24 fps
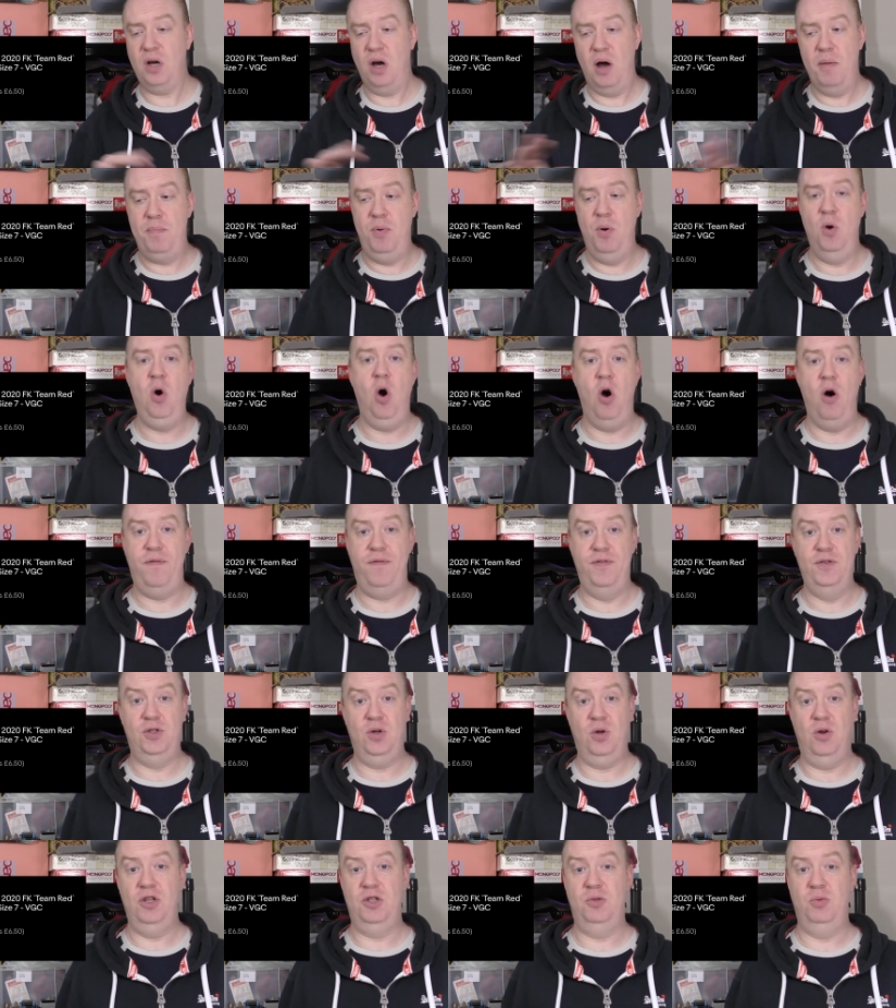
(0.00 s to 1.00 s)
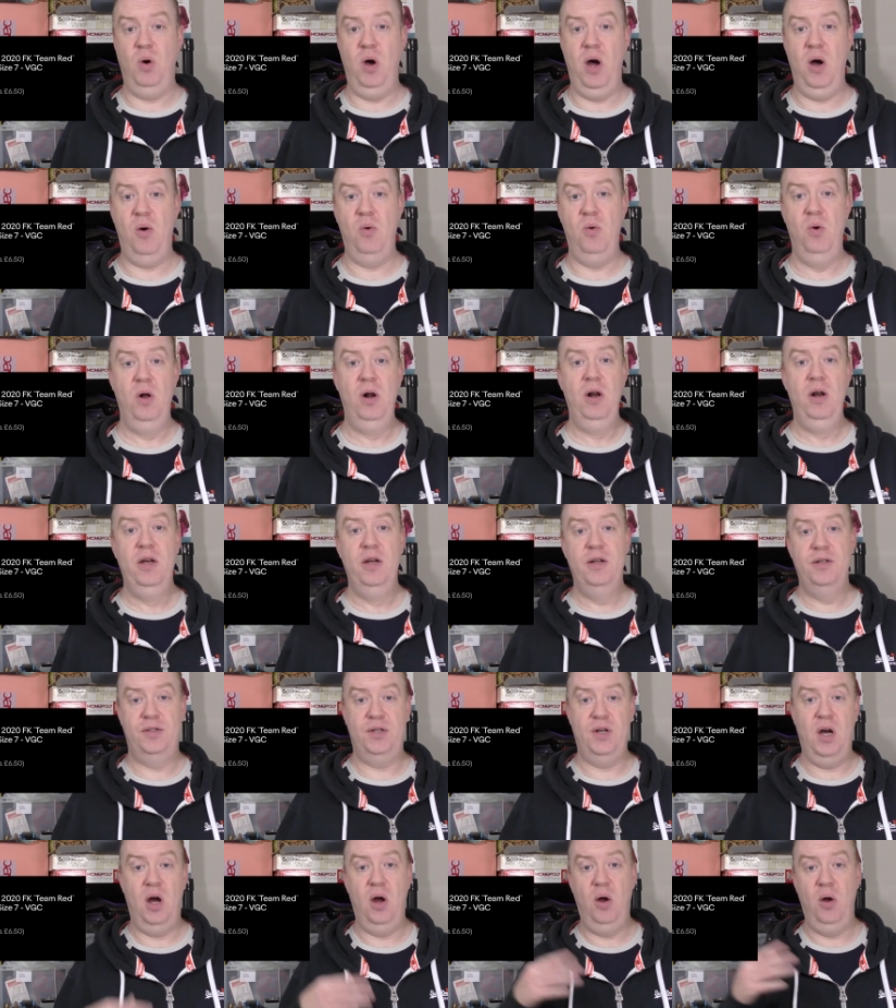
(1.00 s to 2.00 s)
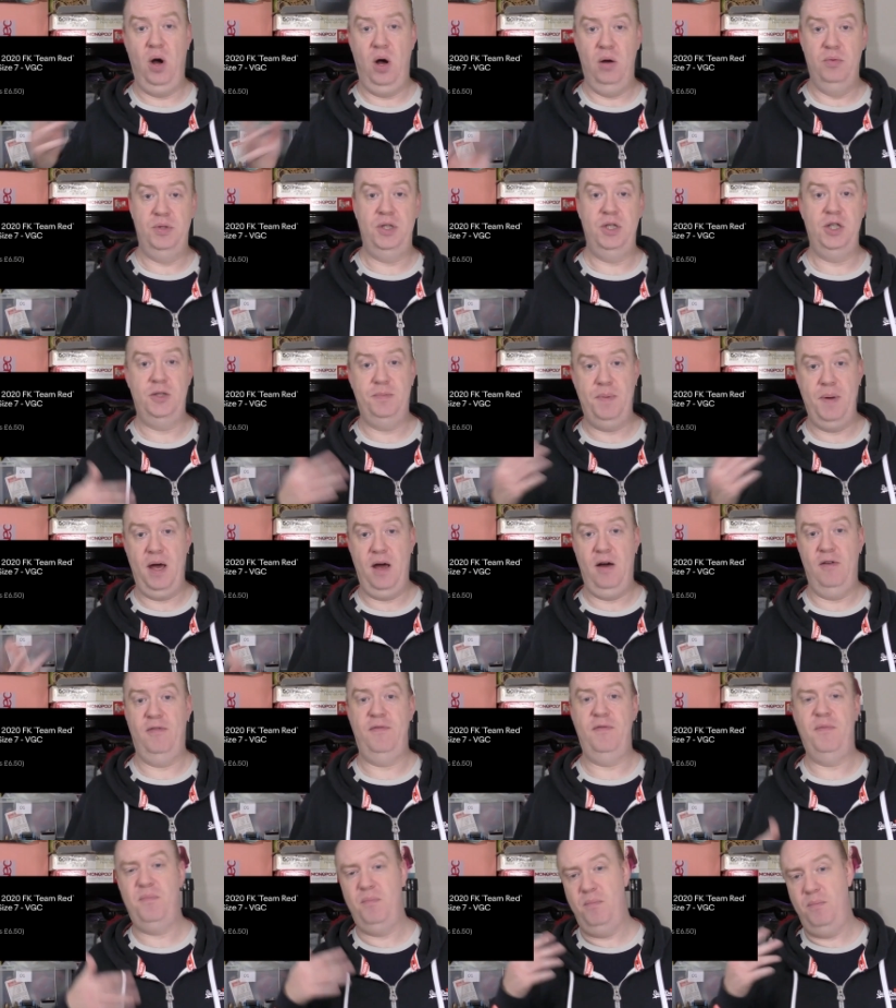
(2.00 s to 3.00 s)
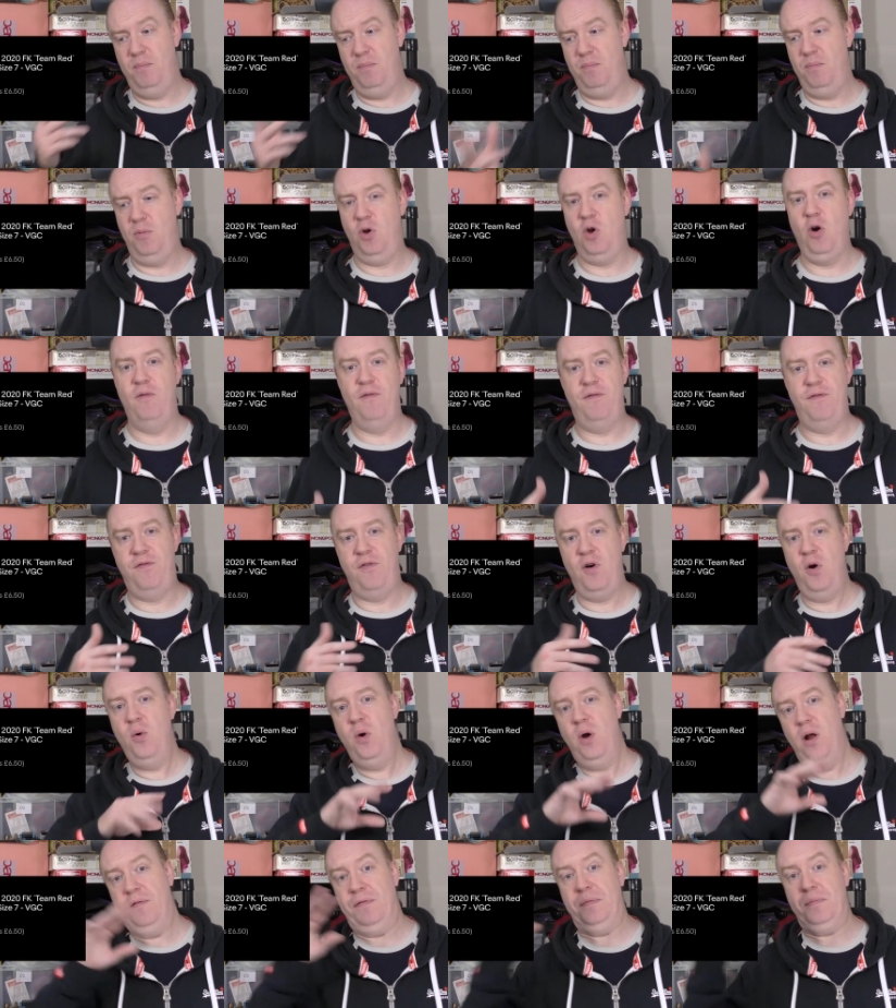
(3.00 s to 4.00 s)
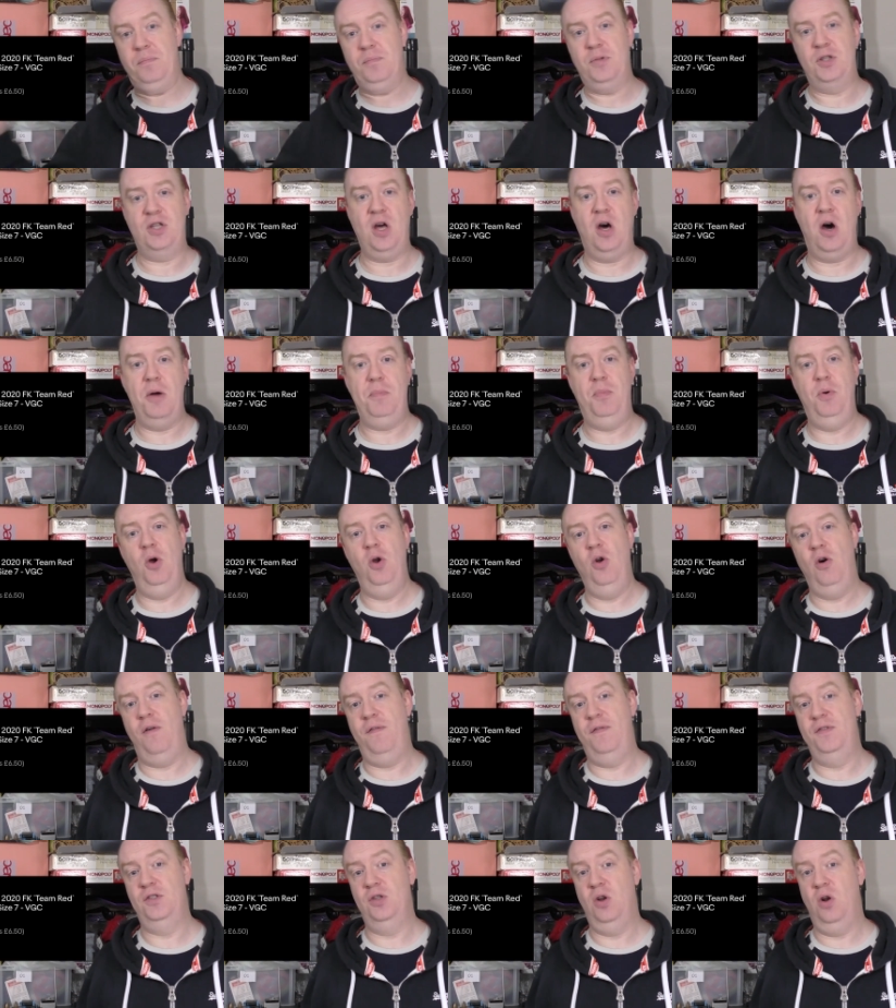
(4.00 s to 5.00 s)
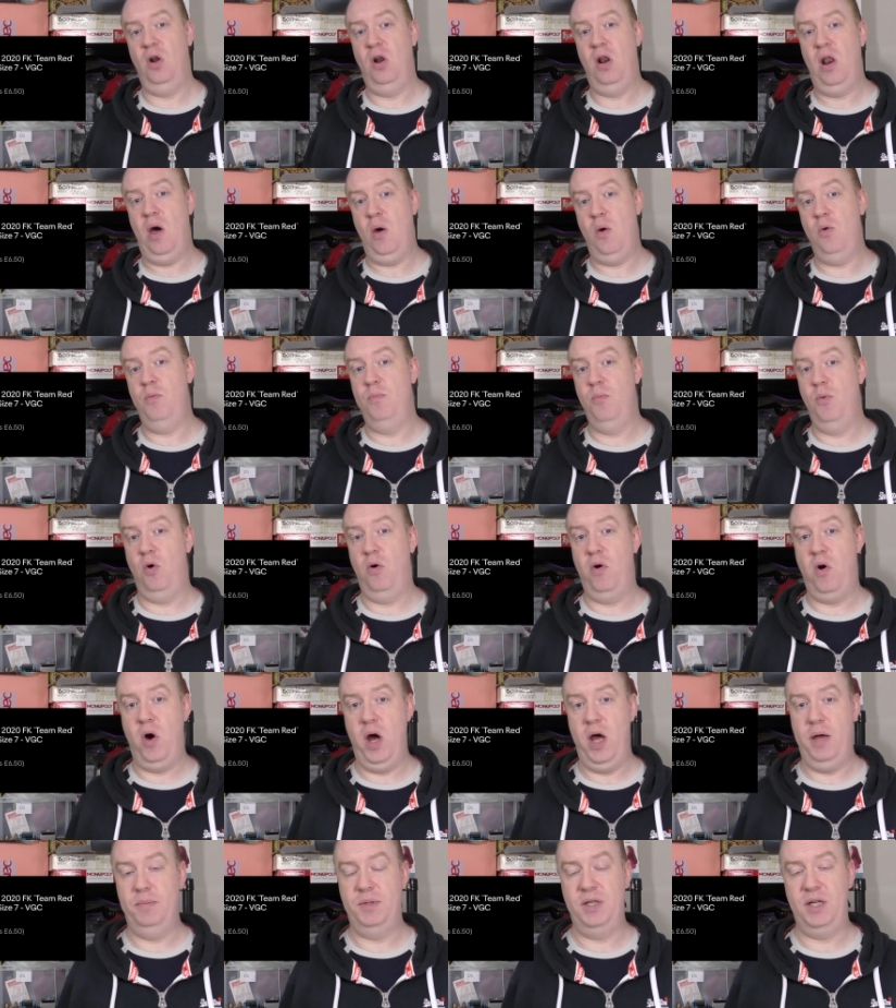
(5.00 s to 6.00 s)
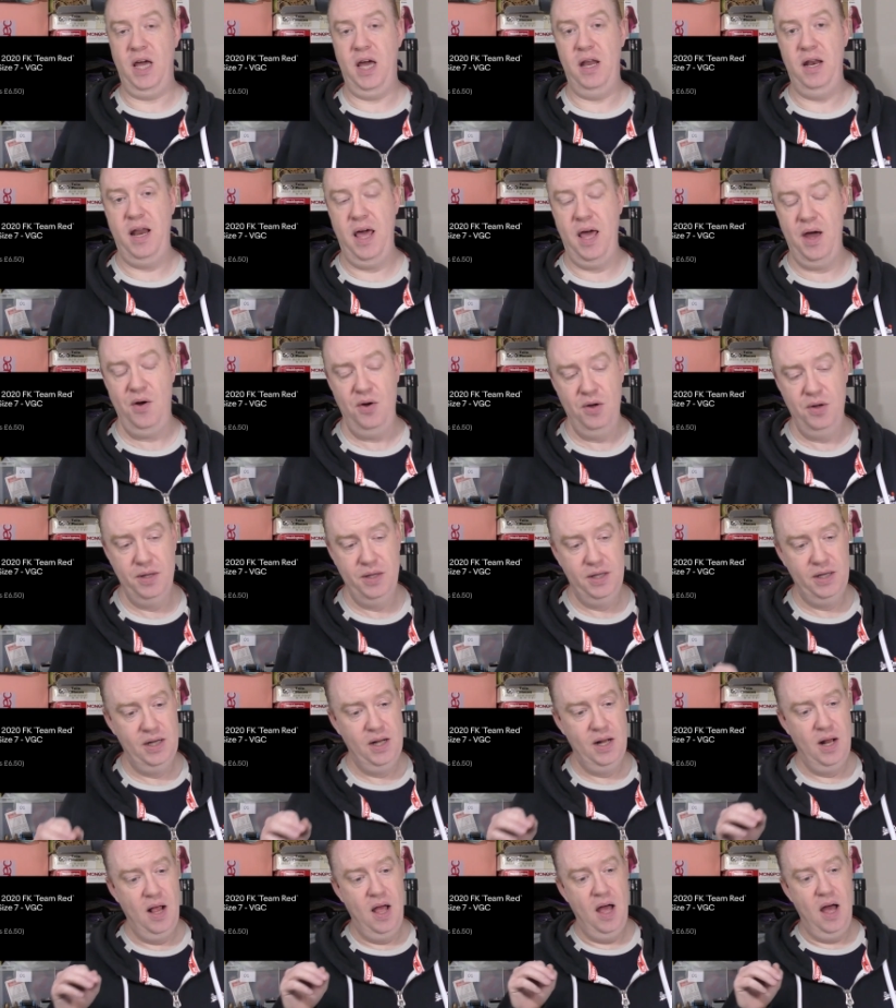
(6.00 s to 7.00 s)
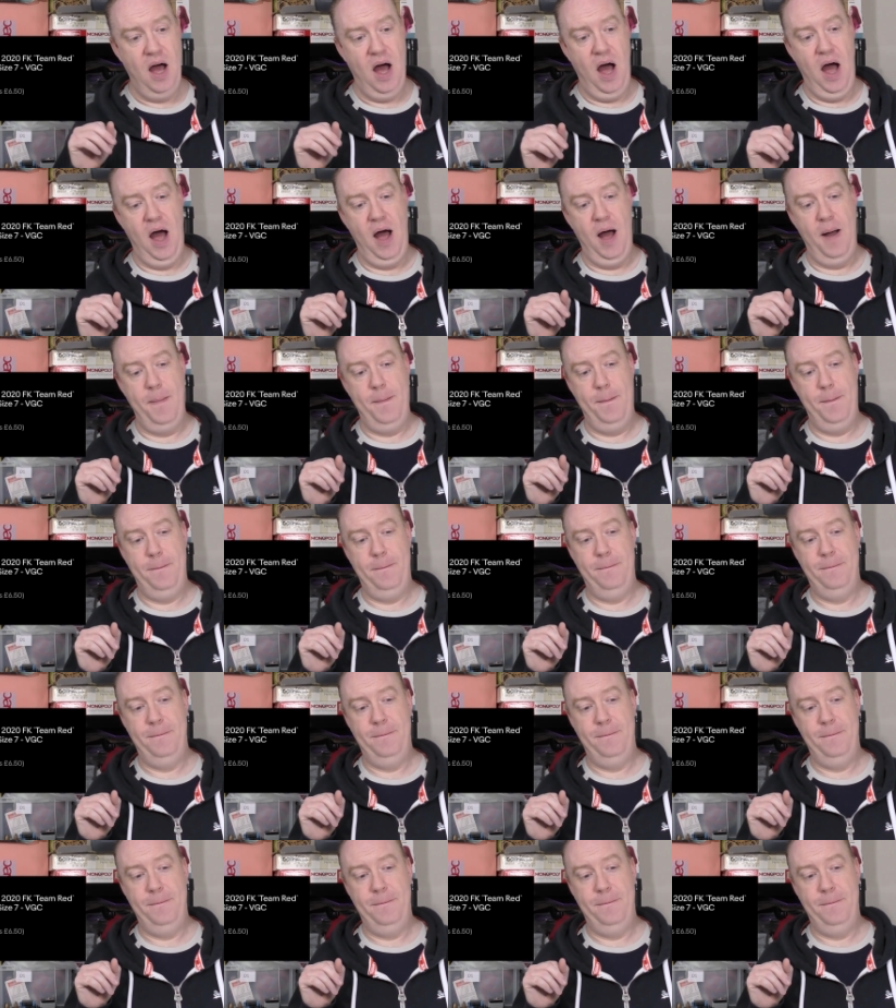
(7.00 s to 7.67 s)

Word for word: I put offers on as well, so I've gone through and I've started putting offers on a load more items again now. But